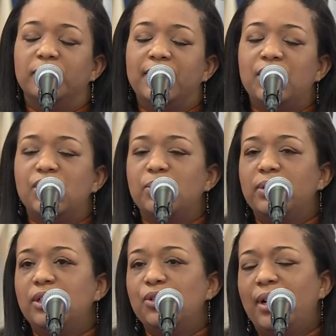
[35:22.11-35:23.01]
But I just
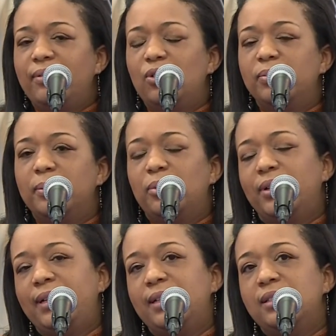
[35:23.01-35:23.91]
want to drive home the
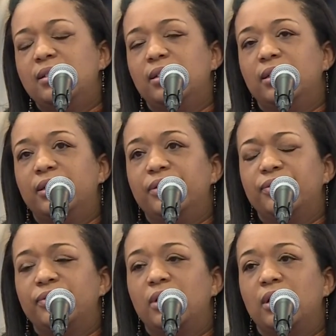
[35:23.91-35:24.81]
point
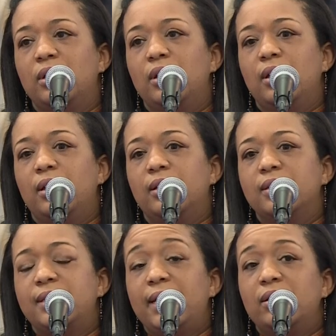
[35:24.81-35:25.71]
of
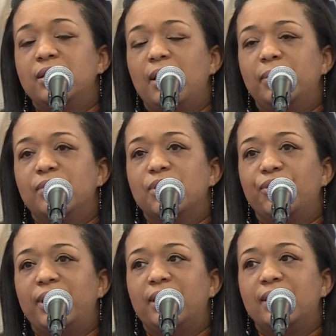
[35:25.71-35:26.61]
staying on top of
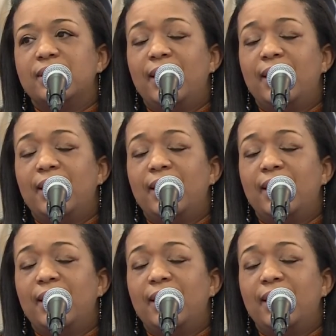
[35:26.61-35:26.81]
screenings.